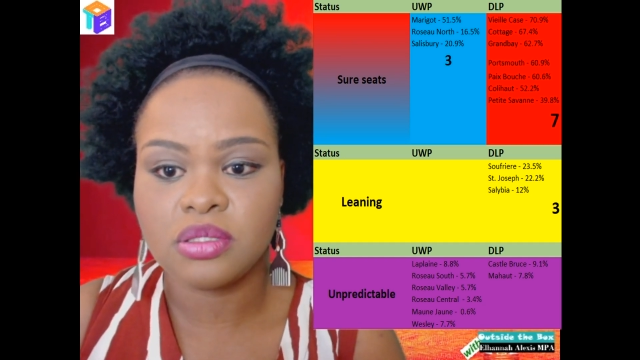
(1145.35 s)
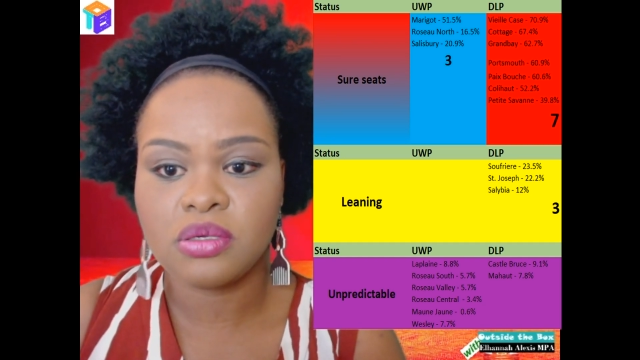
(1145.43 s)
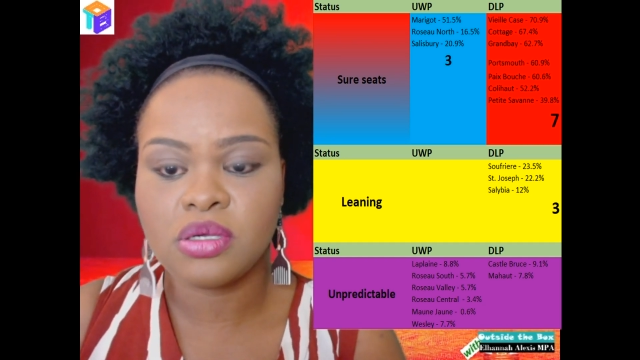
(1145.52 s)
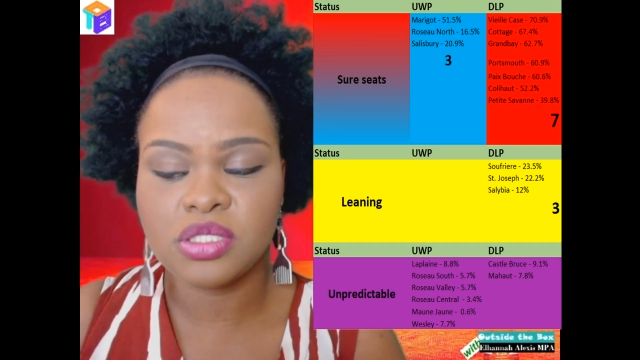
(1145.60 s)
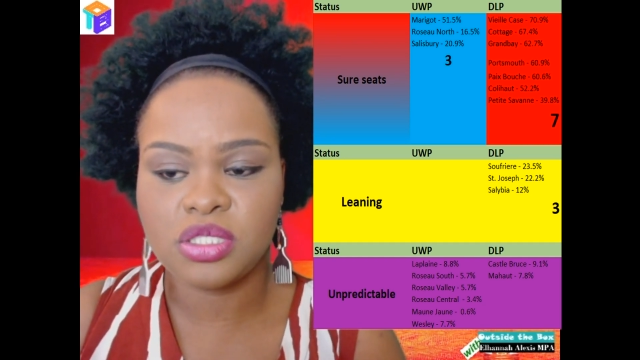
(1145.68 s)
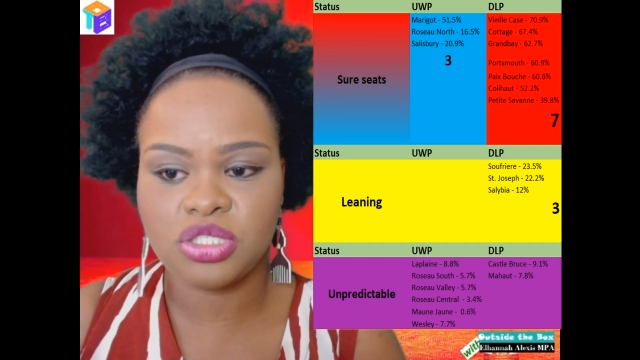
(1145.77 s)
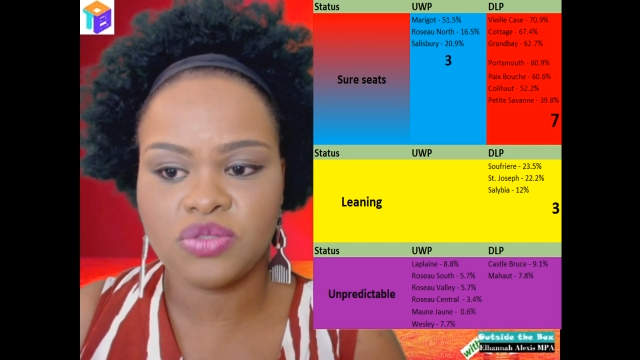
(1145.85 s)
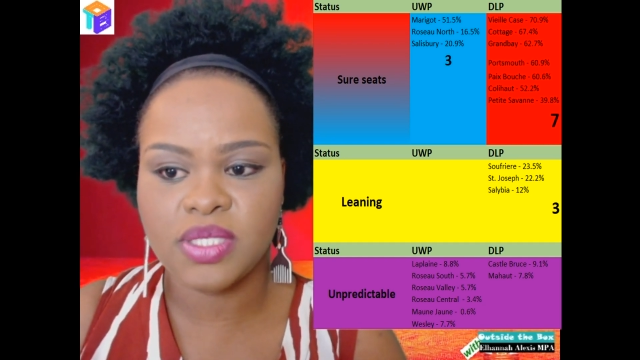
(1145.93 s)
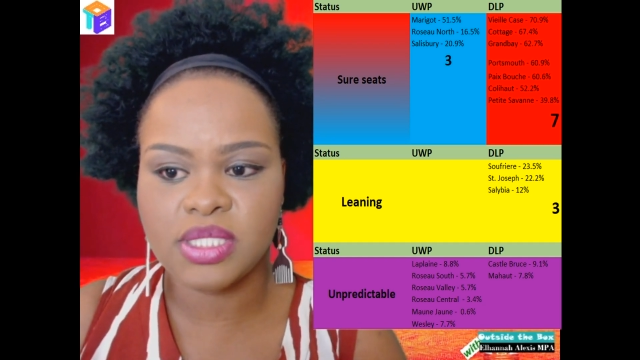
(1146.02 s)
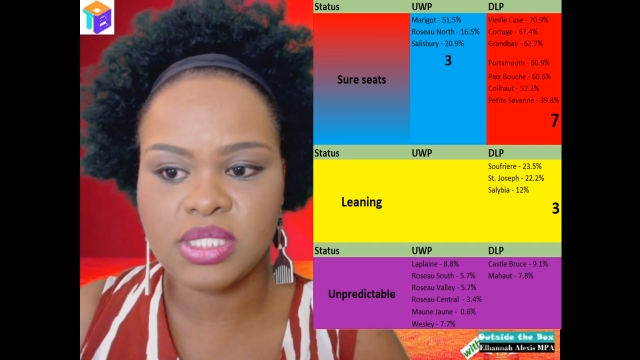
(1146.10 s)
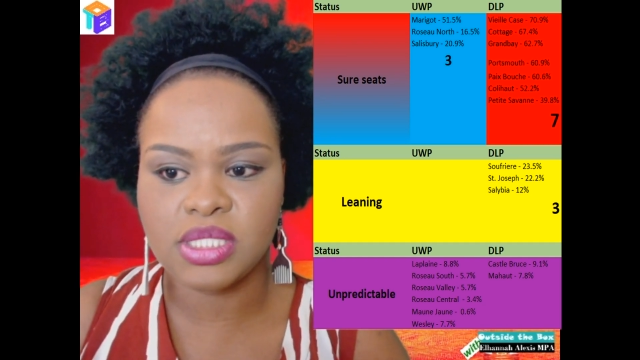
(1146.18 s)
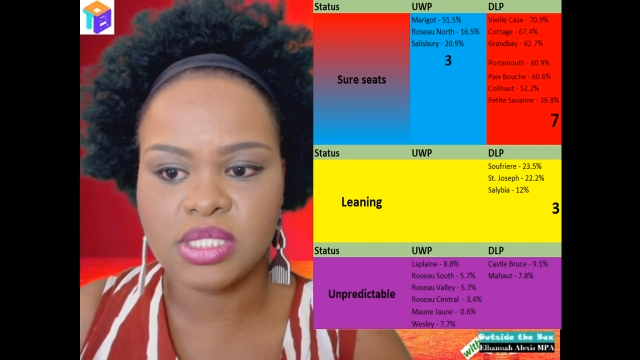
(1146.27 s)

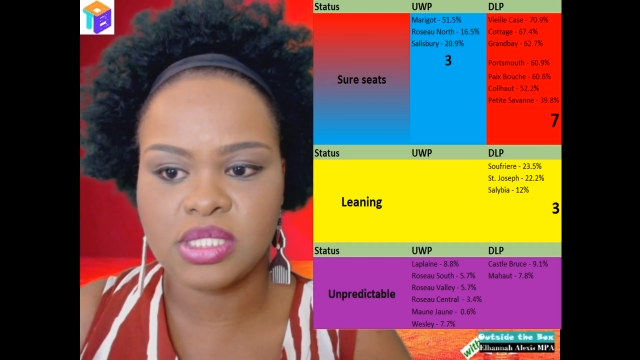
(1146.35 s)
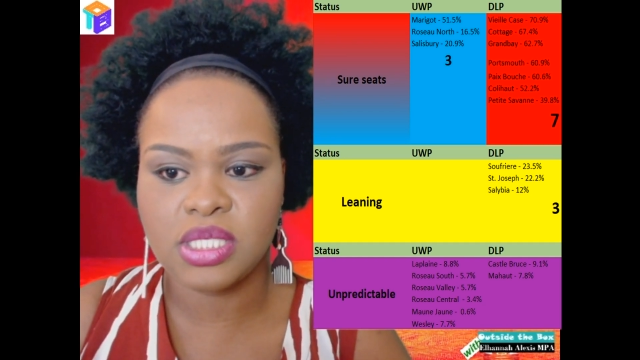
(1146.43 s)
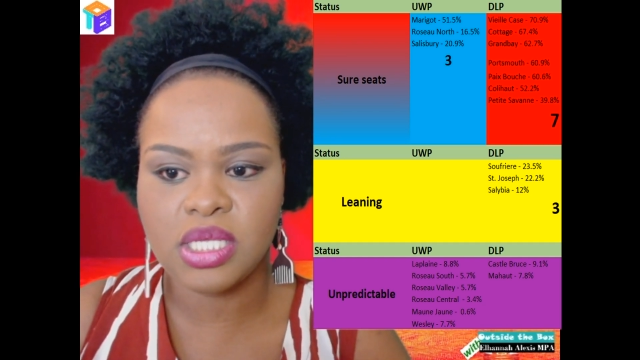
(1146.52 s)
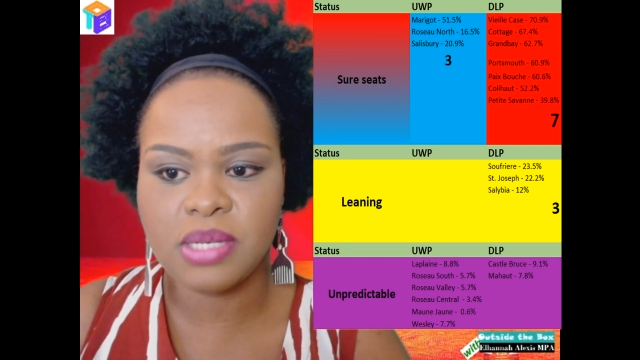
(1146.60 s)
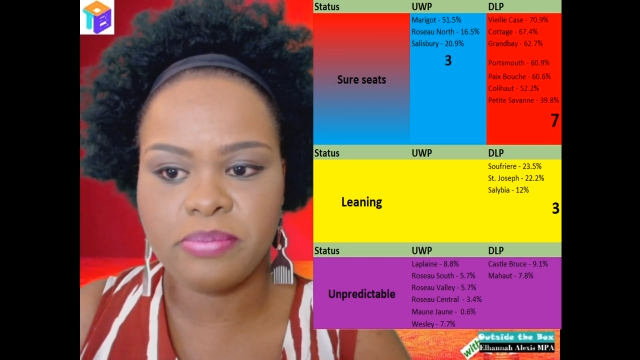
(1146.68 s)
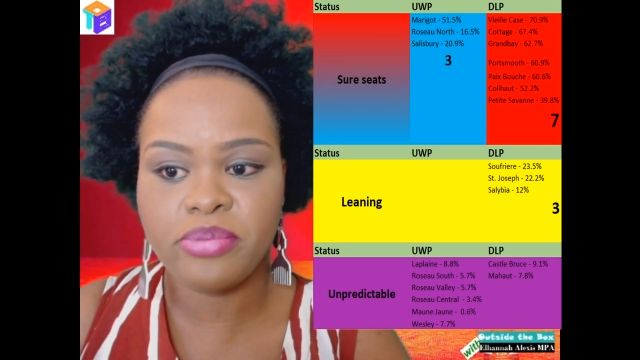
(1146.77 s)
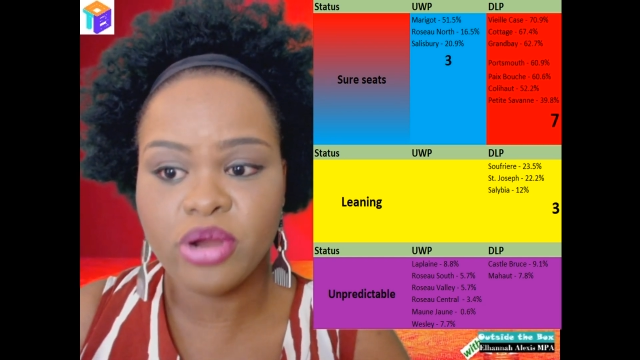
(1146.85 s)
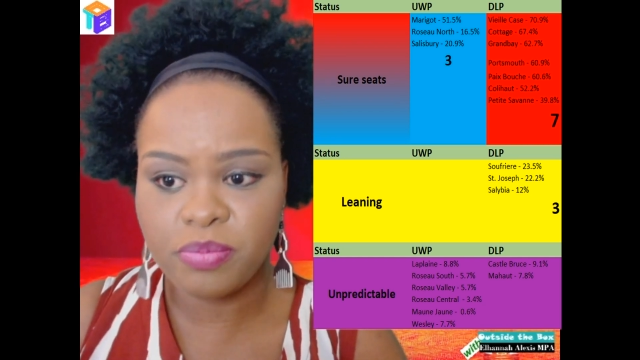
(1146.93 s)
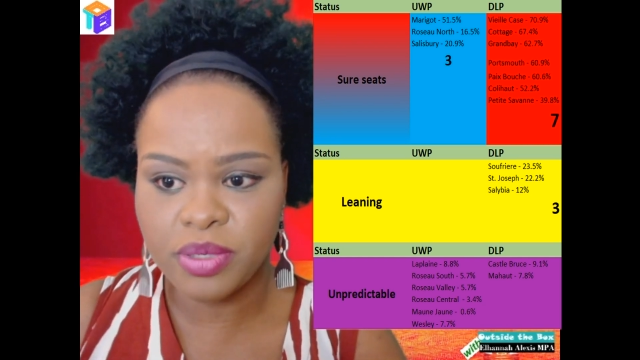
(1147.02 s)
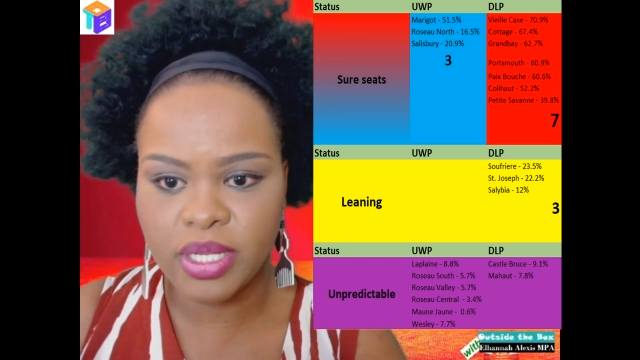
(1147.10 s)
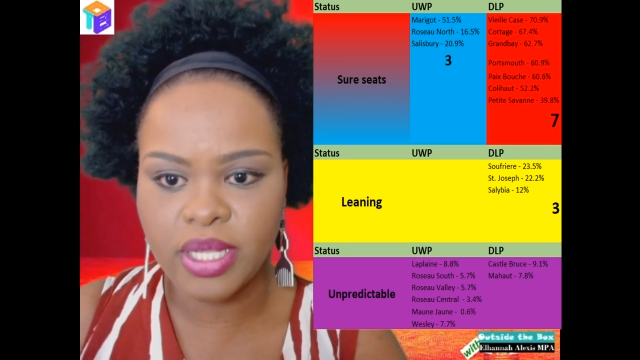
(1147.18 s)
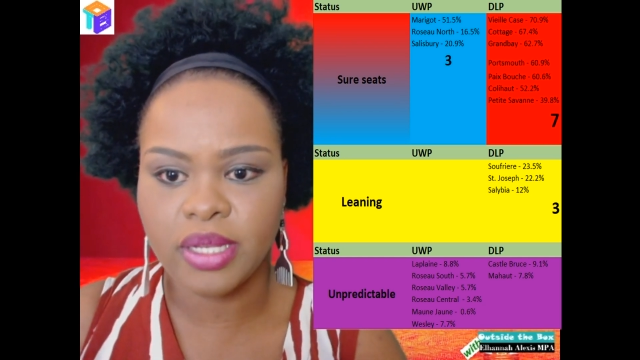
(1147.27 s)
constituencies in
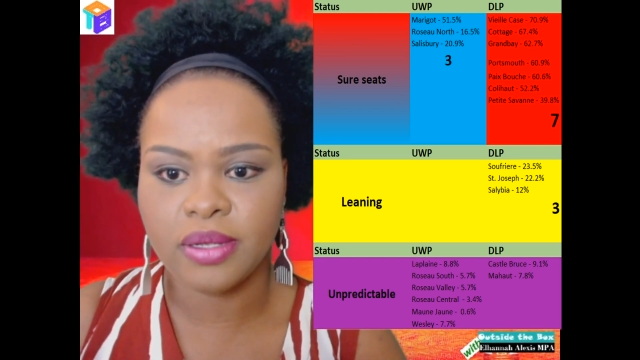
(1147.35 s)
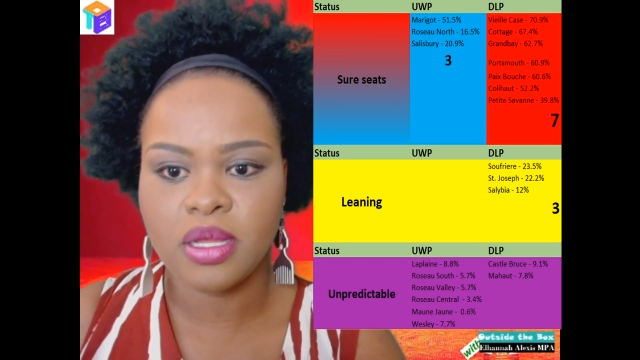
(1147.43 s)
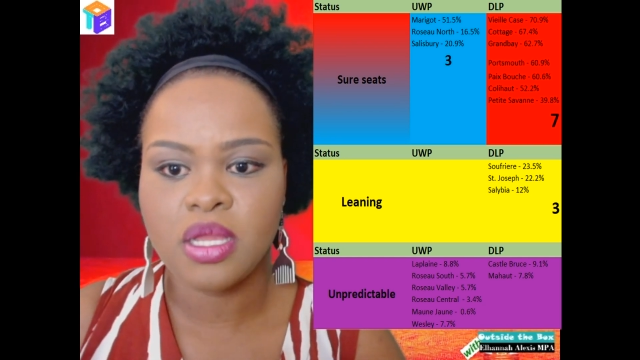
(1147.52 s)
purple here,